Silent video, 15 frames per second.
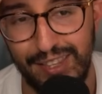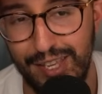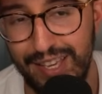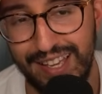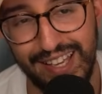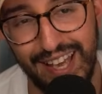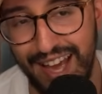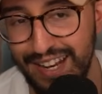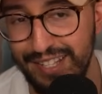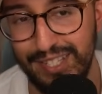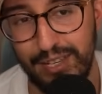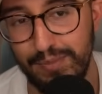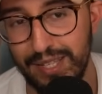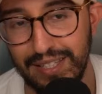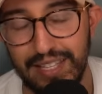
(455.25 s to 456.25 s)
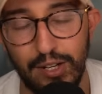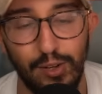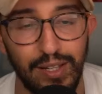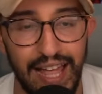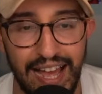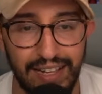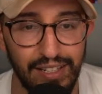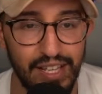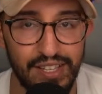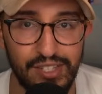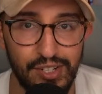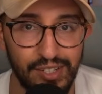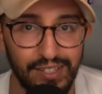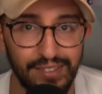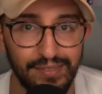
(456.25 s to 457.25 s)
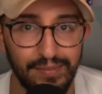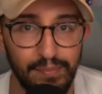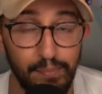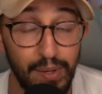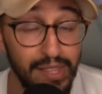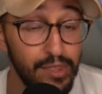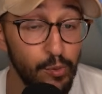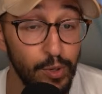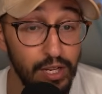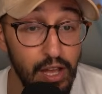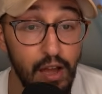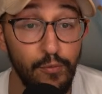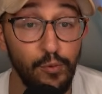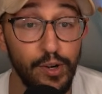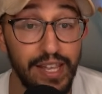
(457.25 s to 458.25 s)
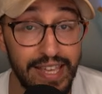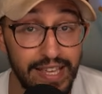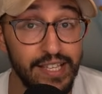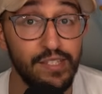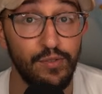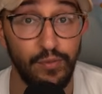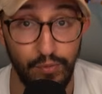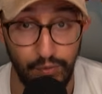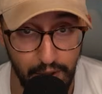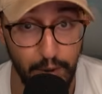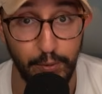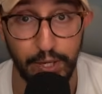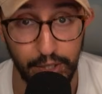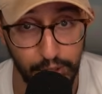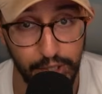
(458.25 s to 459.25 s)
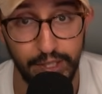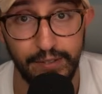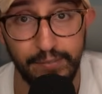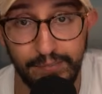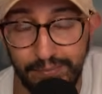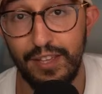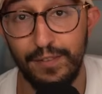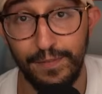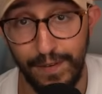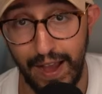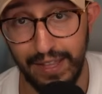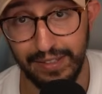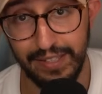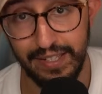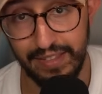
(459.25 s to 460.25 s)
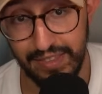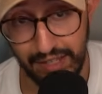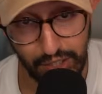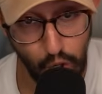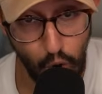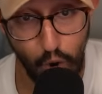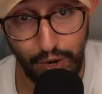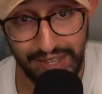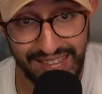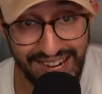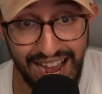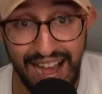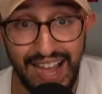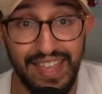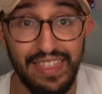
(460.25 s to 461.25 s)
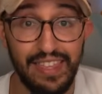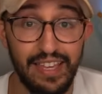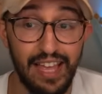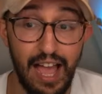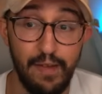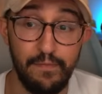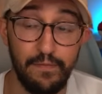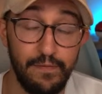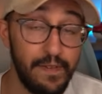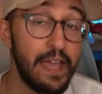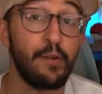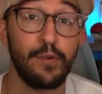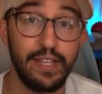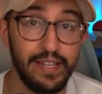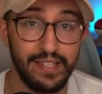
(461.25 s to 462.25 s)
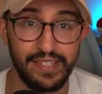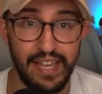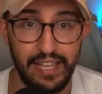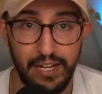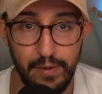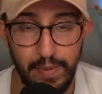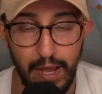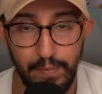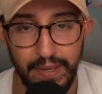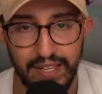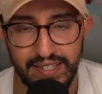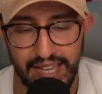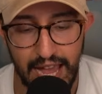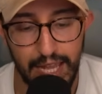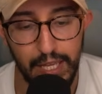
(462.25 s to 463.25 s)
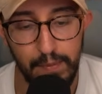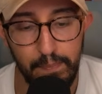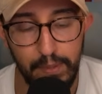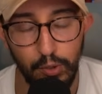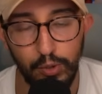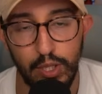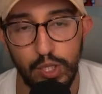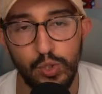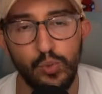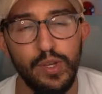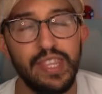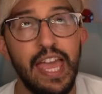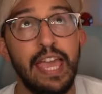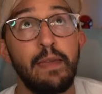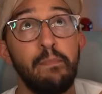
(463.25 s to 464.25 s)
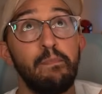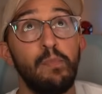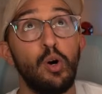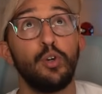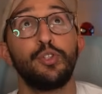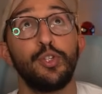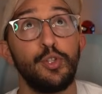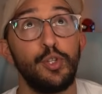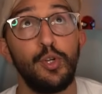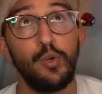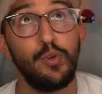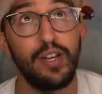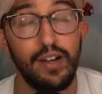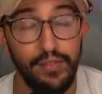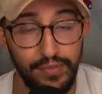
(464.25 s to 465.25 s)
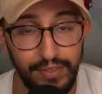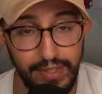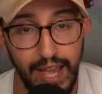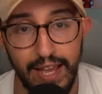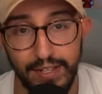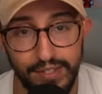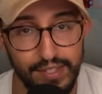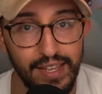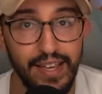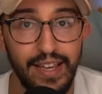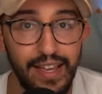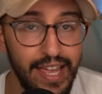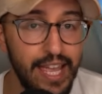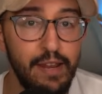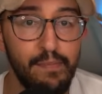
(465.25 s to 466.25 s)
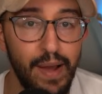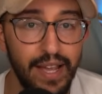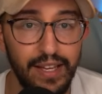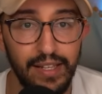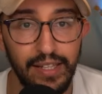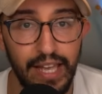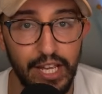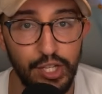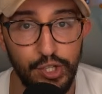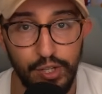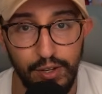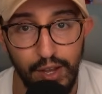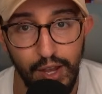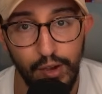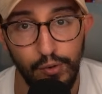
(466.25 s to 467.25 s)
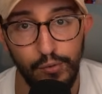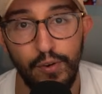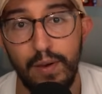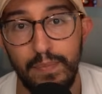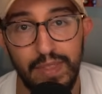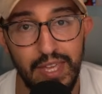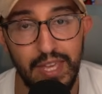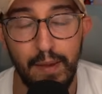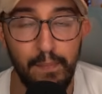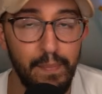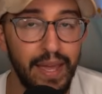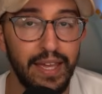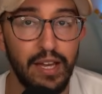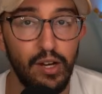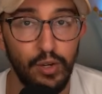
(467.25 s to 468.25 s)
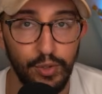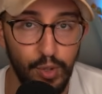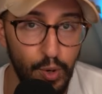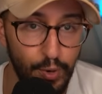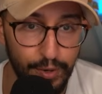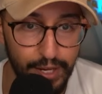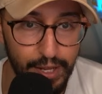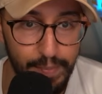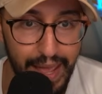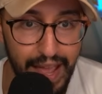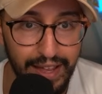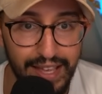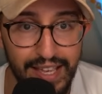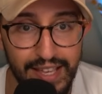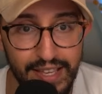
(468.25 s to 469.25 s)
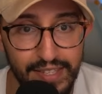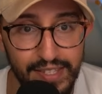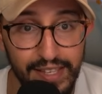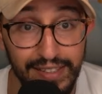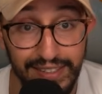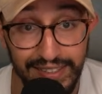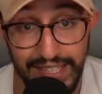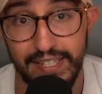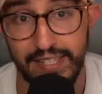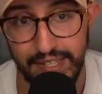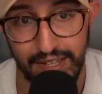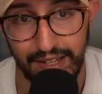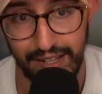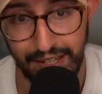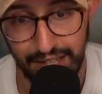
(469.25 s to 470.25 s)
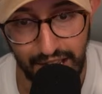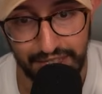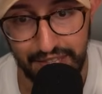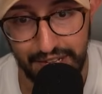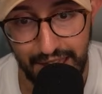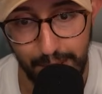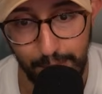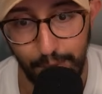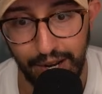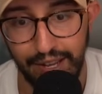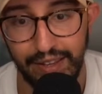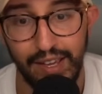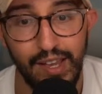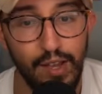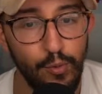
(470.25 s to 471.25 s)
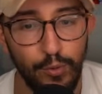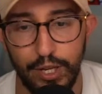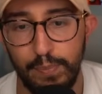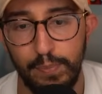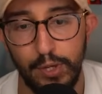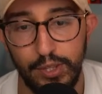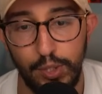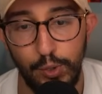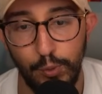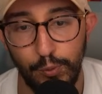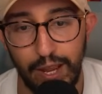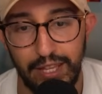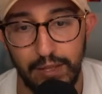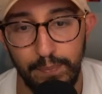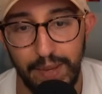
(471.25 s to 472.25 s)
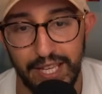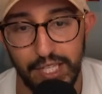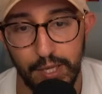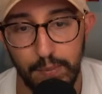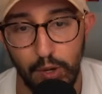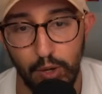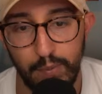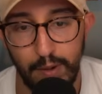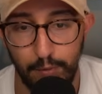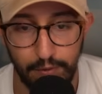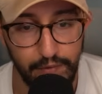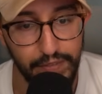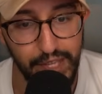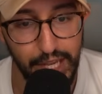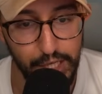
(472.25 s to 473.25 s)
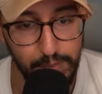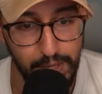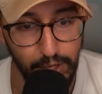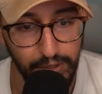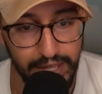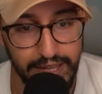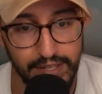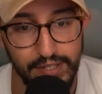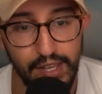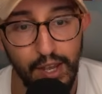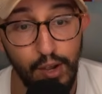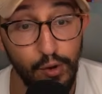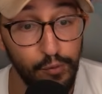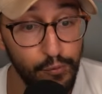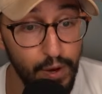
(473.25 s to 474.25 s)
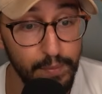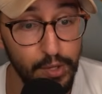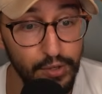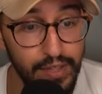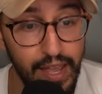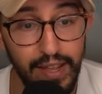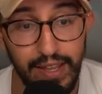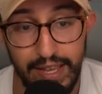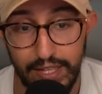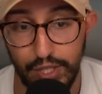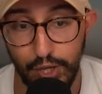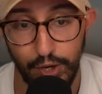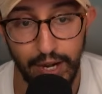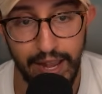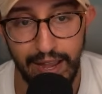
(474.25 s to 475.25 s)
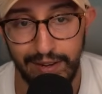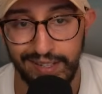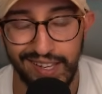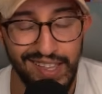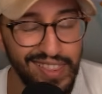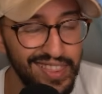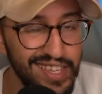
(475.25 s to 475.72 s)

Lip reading: It kind of seems a little lackluster. But the recovery is very good. And then finally, the card that I think I'm very excited about because I can build this with a multitude of decks in my collection from the Mega Altaria pack is Lisia. I got the name right, where you put 2 random basic Pokemon with 50 HP or less from your deck into your hand.